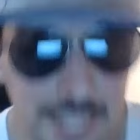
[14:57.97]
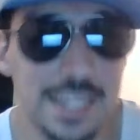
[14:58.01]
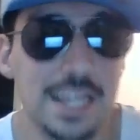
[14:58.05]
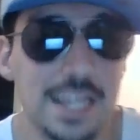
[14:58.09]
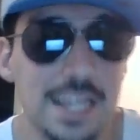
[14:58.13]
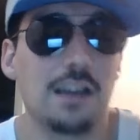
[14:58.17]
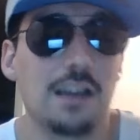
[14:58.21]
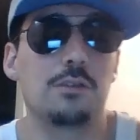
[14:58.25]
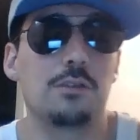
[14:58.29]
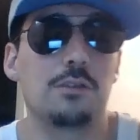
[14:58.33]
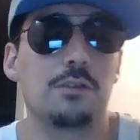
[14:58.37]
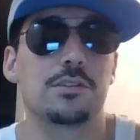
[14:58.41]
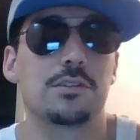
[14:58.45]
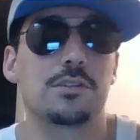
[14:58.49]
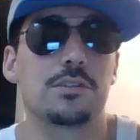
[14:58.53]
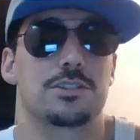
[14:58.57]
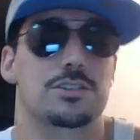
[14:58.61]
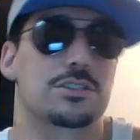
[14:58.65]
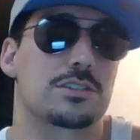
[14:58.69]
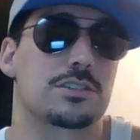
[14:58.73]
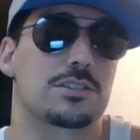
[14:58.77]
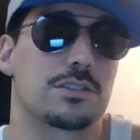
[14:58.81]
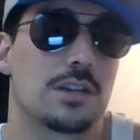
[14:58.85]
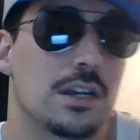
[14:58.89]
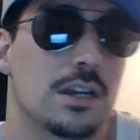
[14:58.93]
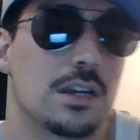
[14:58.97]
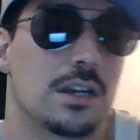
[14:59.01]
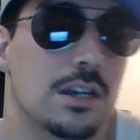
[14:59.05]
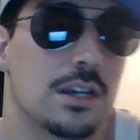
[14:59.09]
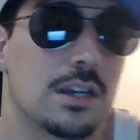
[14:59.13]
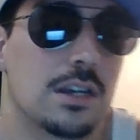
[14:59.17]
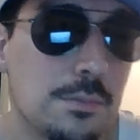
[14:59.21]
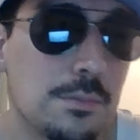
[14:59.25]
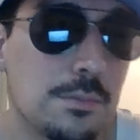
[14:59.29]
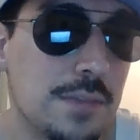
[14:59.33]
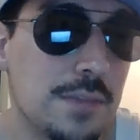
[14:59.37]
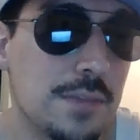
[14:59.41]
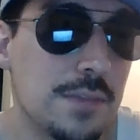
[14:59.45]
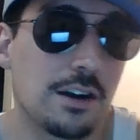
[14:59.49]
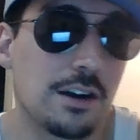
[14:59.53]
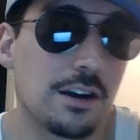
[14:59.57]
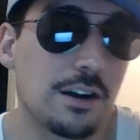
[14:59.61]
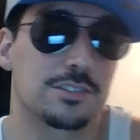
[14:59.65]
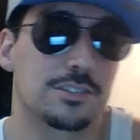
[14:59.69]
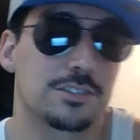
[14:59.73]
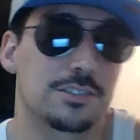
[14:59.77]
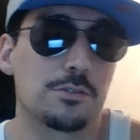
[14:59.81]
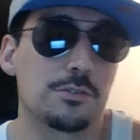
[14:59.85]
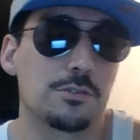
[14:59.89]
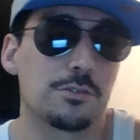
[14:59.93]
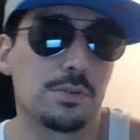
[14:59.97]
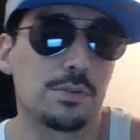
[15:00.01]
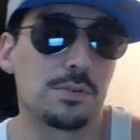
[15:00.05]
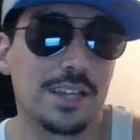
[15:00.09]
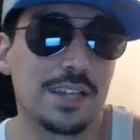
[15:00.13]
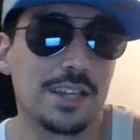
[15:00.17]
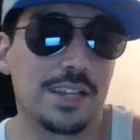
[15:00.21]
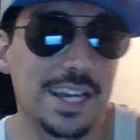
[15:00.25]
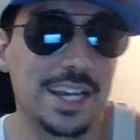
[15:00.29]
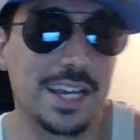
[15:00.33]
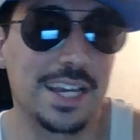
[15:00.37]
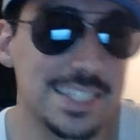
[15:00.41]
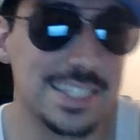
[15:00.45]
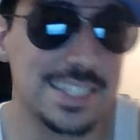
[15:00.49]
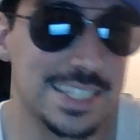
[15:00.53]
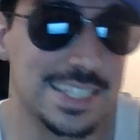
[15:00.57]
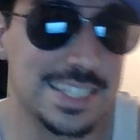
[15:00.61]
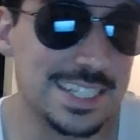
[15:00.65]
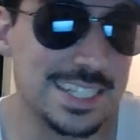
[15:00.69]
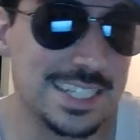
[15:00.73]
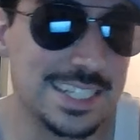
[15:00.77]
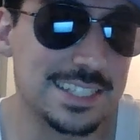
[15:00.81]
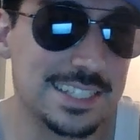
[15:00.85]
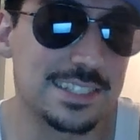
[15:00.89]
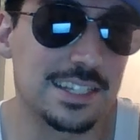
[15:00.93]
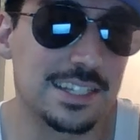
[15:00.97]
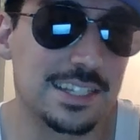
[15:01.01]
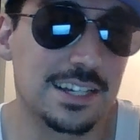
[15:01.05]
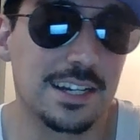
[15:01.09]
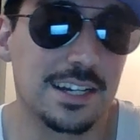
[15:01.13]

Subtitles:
now, which may also play into his